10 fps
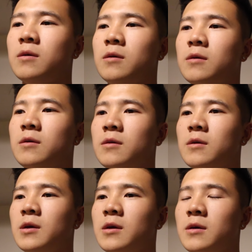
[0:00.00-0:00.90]

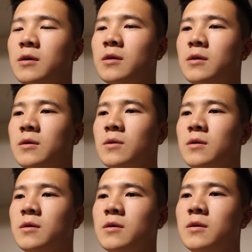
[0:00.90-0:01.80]

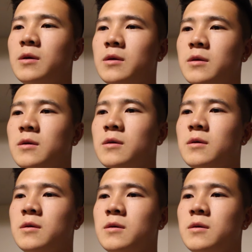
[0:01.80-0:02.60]
[no speech]